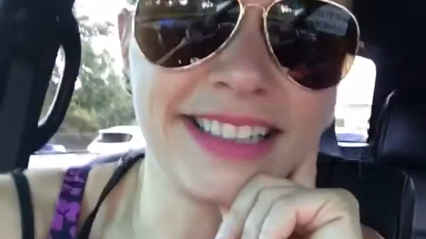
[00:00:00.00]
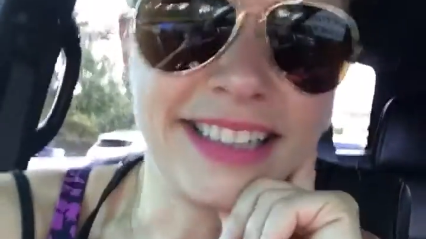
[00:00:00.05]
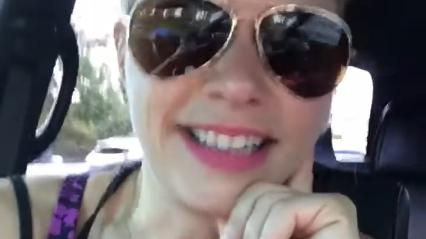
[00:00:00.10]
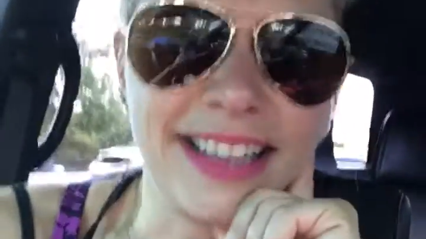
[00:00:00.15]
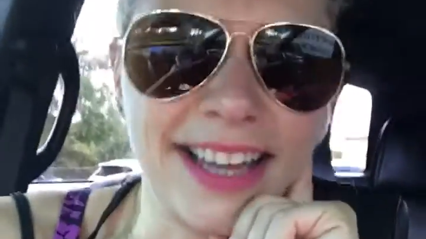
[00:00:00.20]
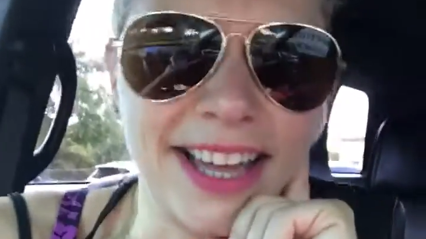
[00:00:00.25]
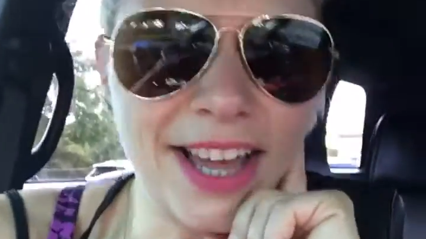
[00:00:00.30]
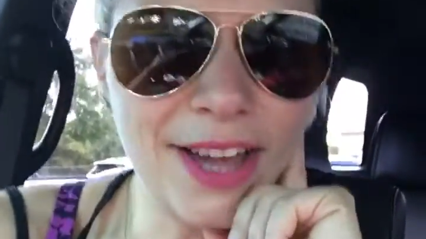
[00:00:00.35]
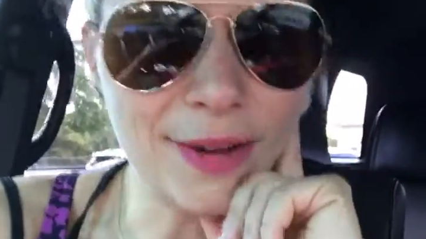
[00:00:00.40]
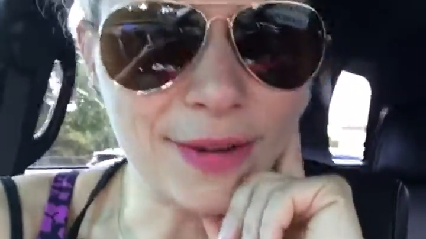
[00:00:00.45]

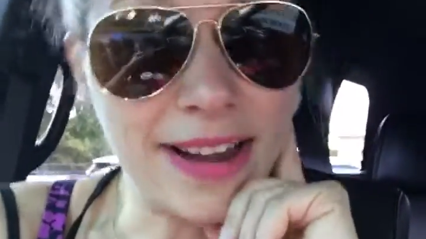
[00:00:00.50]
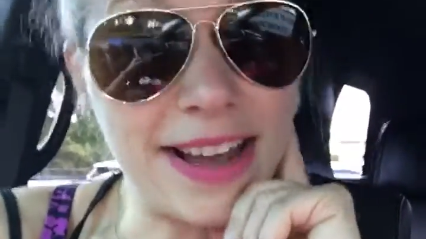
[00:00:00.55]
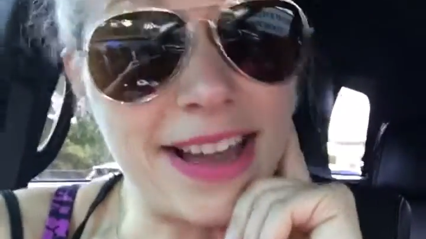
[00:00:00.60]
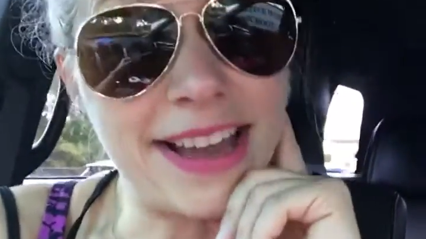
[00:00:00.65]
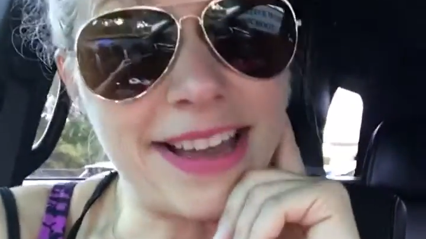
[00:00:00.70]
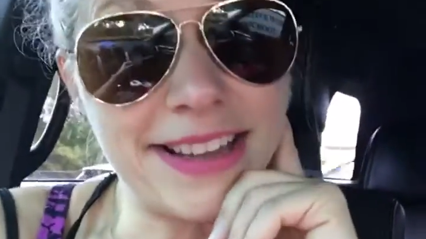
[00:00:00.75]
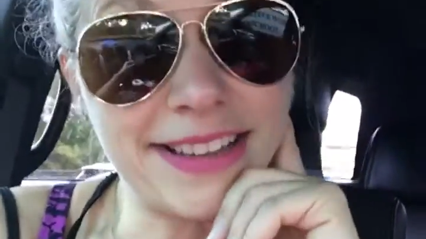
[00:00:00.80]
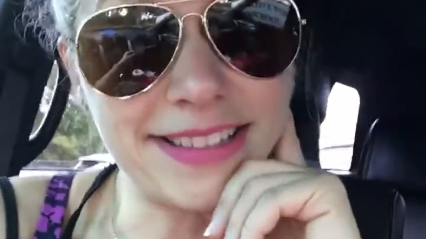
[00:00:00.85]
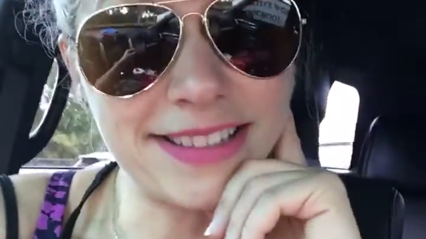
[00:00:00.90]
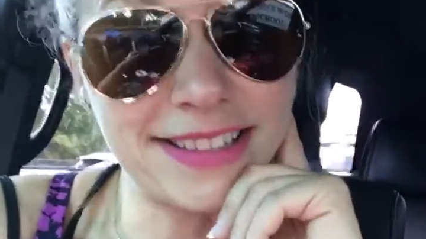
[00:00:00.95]
All
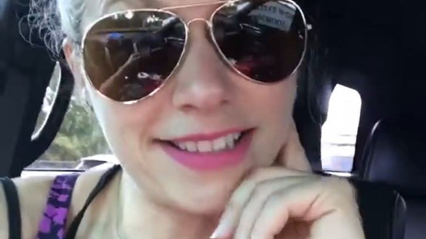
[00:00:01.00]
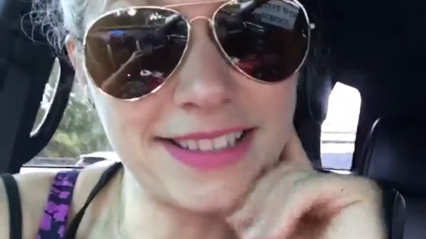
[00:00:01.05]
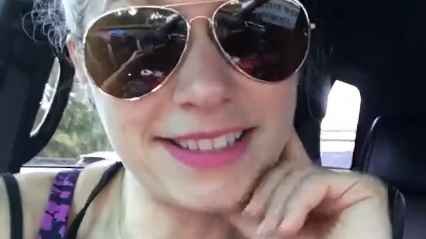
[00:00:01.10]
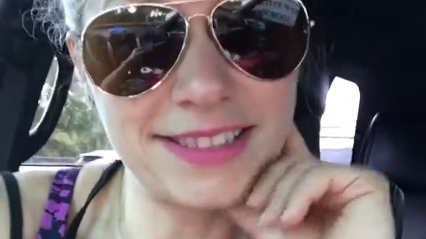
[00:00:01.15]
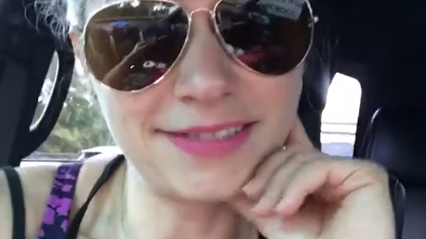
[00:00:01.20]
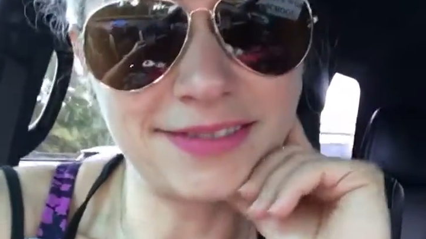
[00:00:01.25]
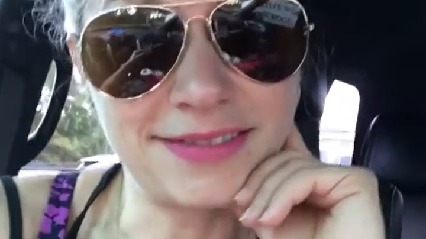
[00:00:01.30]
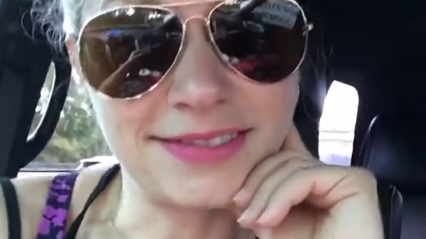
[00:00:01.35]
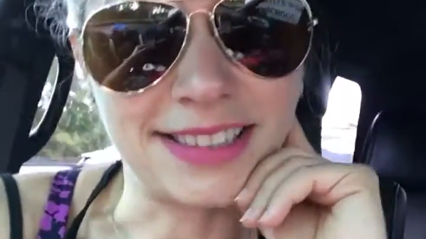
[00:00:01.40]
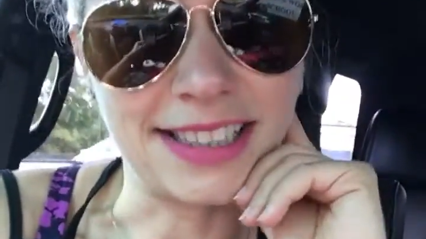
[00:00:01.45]
right.
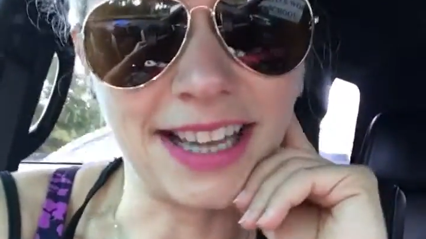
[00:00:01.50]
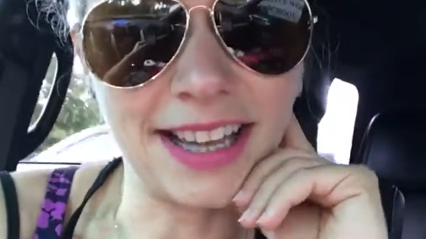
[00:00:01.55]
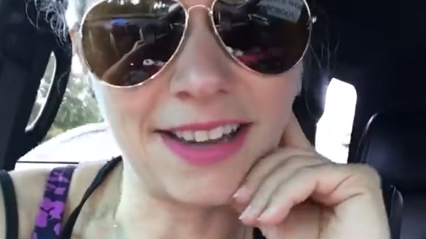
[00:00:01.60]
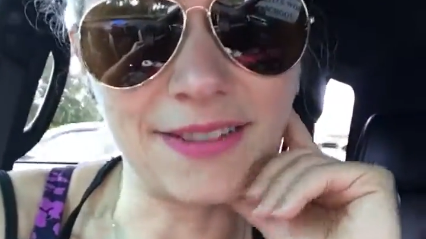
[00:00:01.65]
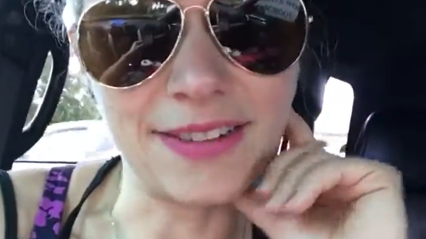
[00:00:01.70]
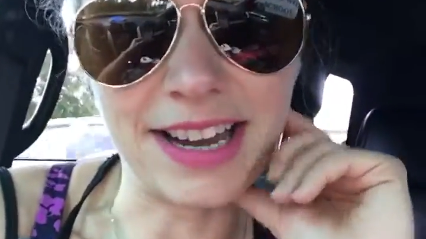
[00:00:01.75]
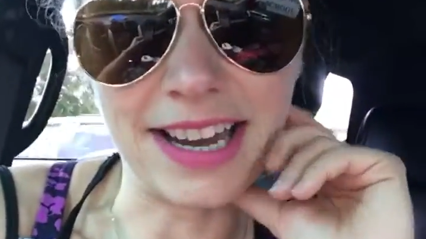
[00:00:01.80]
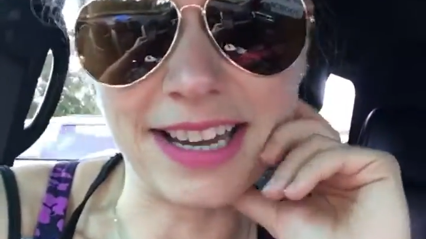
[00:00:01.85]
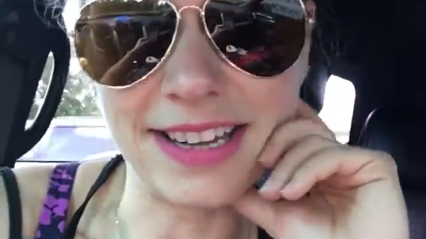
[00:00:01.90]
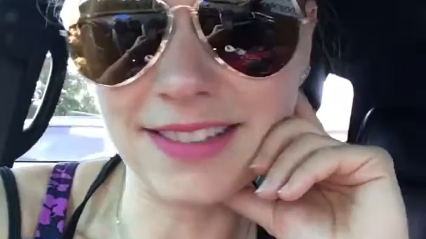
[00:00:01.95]
All
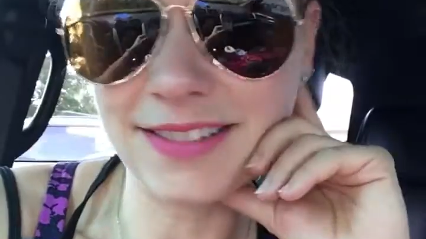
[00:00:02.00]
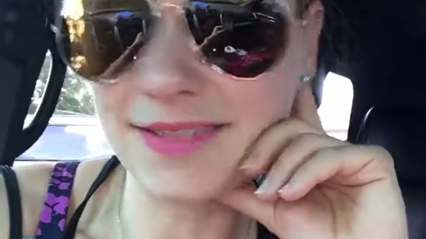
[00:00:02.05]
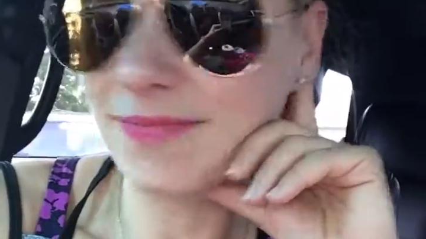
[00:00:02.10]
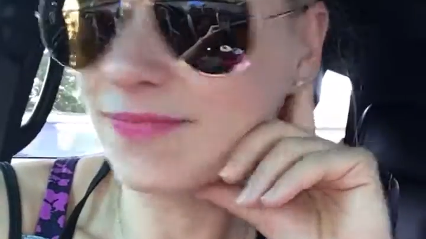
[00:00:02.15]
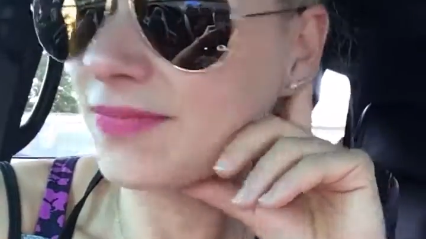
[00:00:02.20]
right.